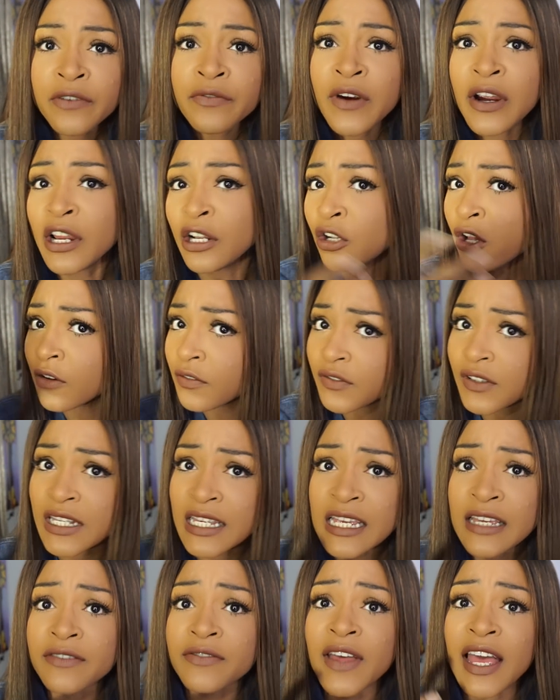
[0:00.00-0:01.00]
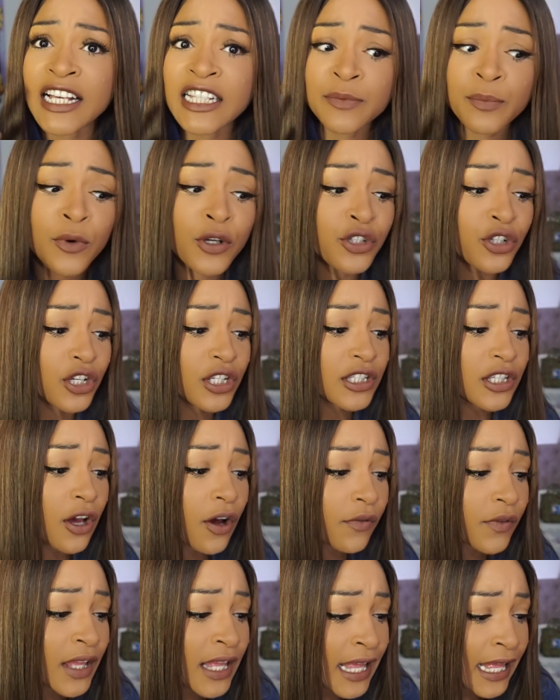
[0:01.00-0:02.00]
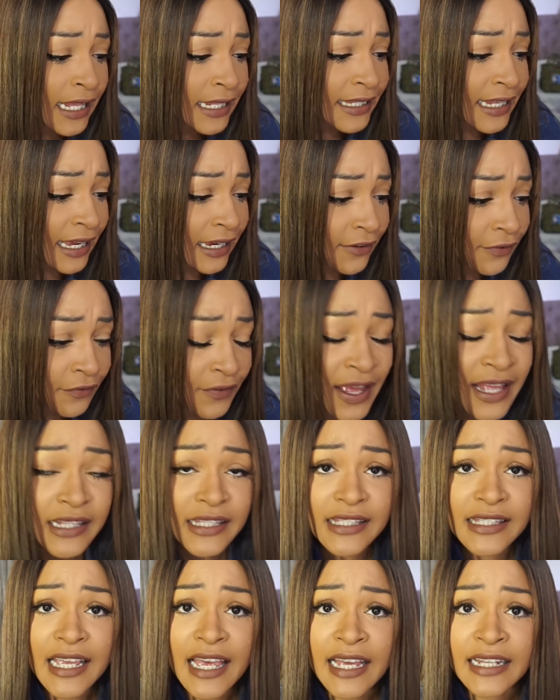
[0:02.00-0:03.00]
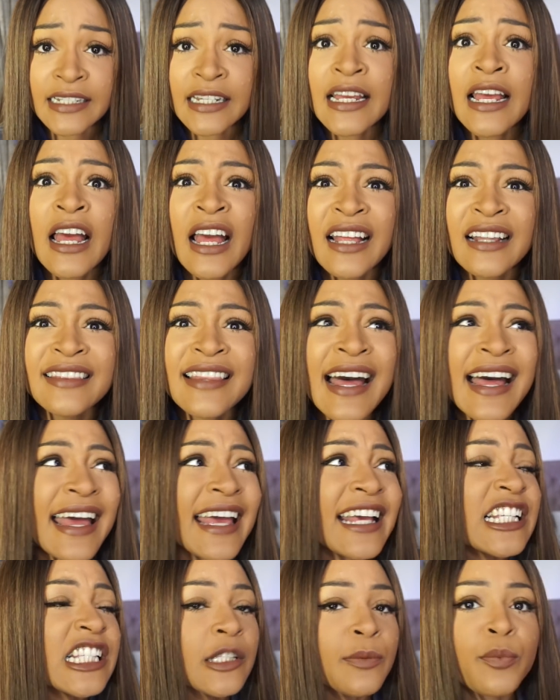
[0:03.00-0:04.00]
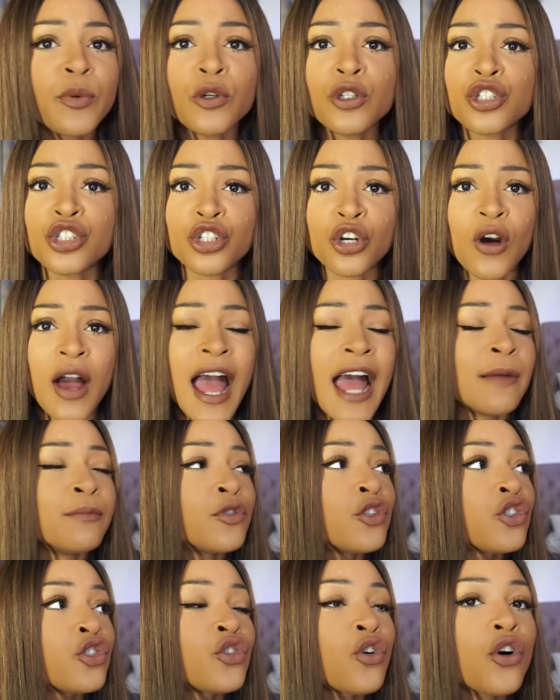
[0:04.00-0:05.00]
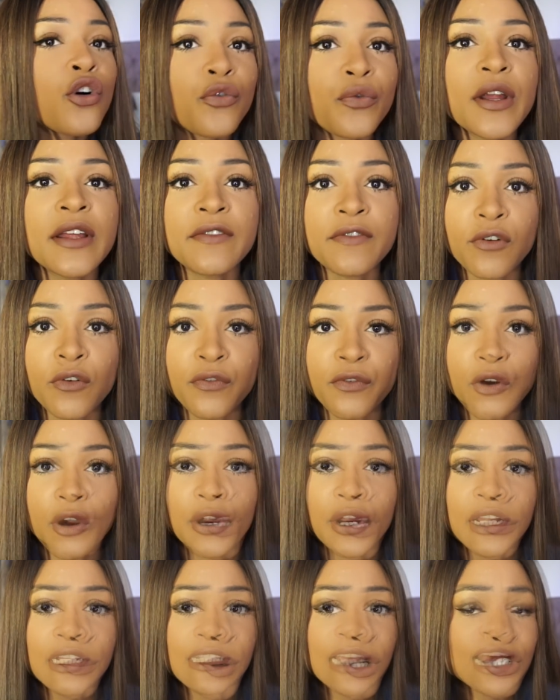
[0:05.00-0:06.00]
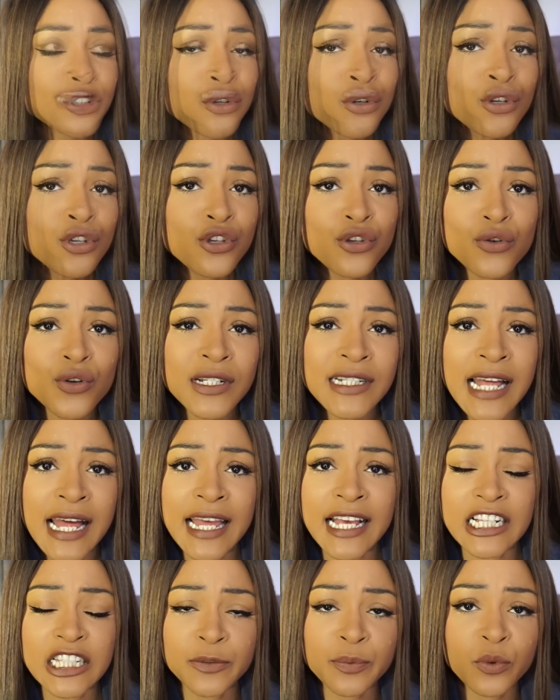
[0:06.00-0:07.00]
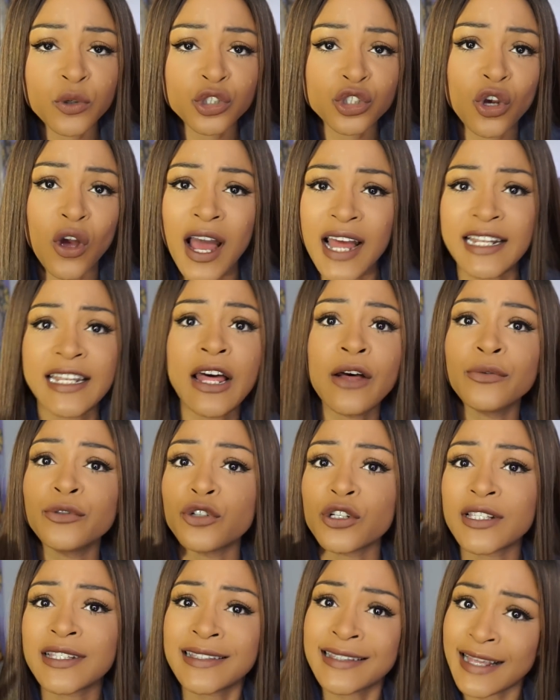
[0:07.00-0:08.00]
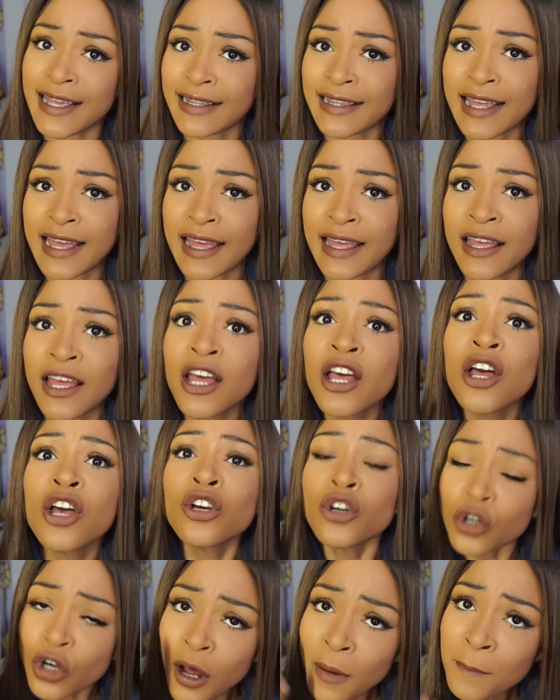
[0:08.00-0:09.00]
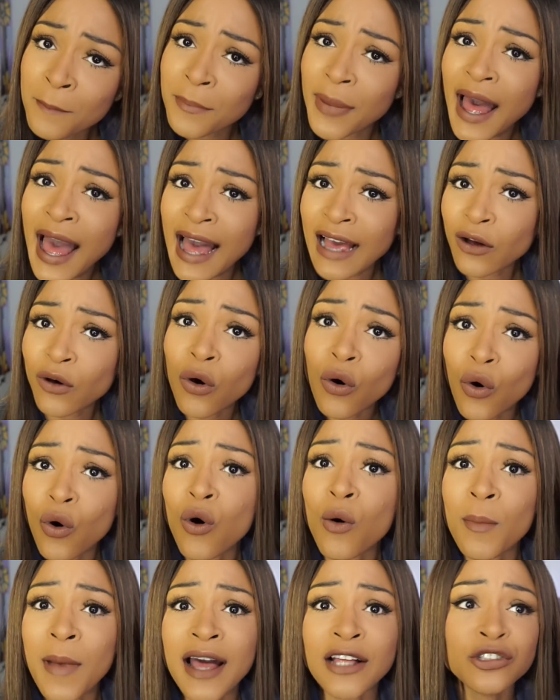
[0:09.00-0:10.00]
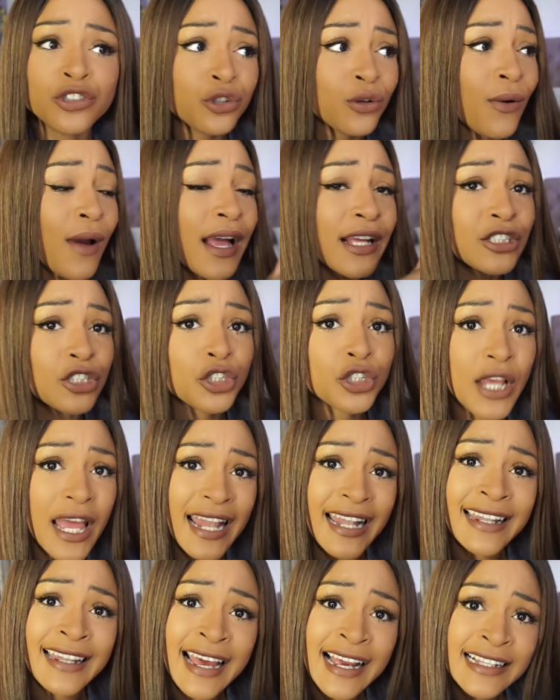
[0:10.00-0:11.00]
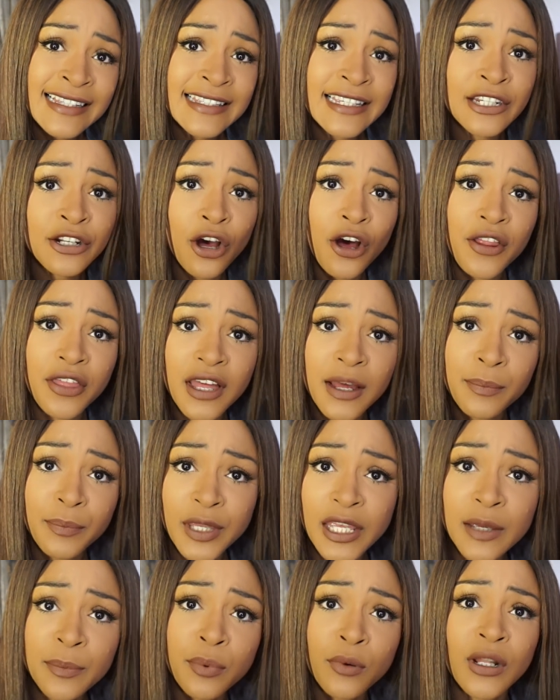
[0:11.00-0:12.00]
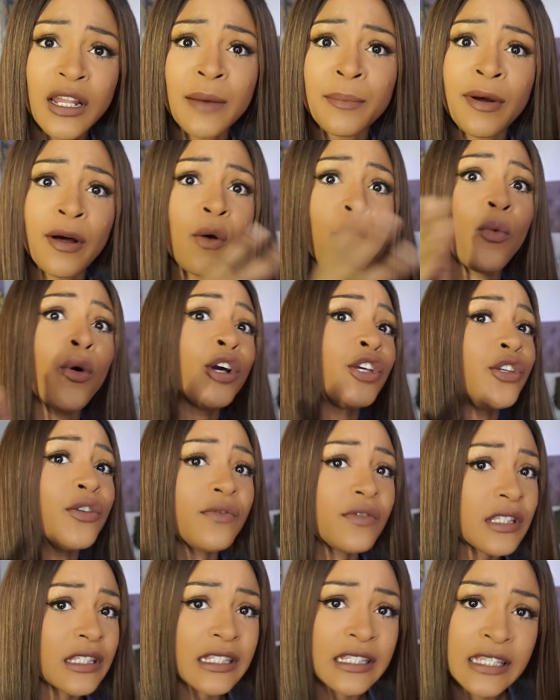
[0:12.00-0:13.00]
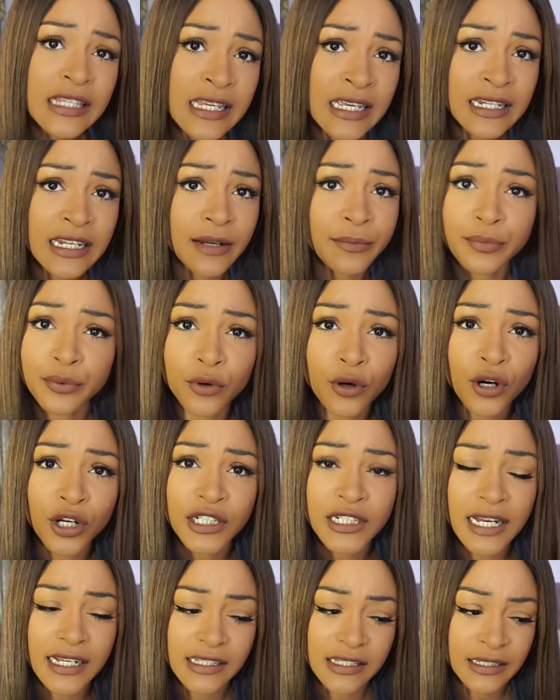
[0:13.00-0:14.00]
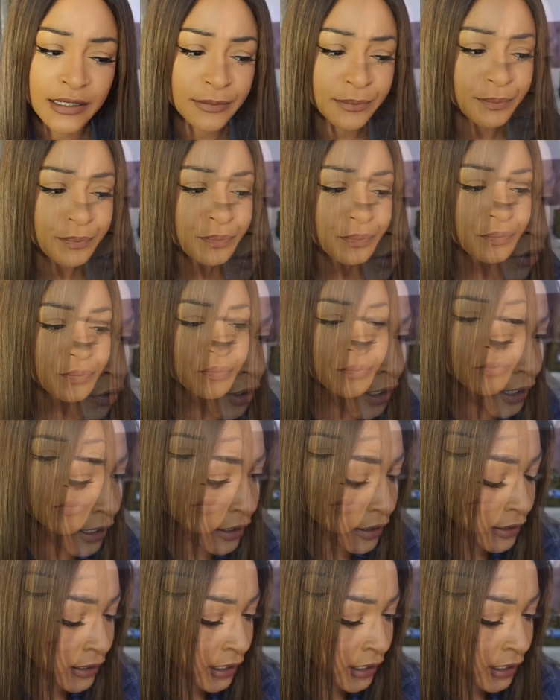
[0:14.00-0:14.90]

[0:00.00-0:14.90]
Fair enough, leave, expose yourself. Like Faith said, that exposure, I'm so grateful for it. But don't use that exposure and now just stay there. Come back home and try and enlighten other people about what you've seen abroad. As in, okay,